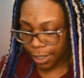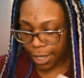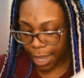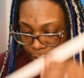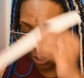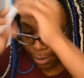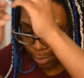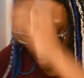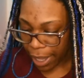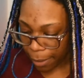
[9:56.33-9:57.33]
Yes,
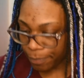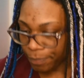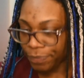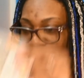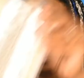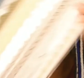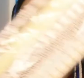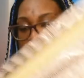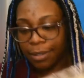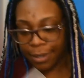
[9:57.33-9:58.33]
but
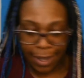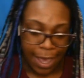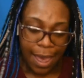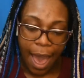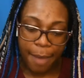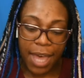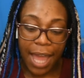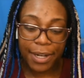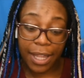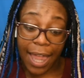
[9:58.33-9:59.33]
that's I'm
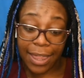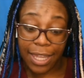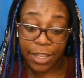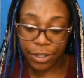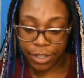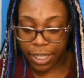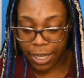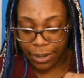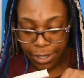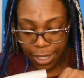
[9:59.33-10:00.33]
kind of glad these are
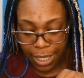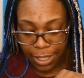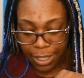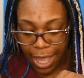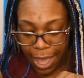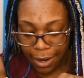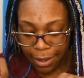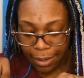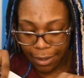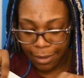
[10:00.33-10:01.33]
stickers because that,
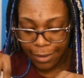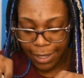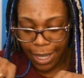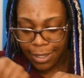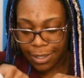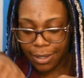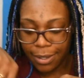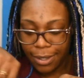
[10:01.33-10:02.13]
oh, yes.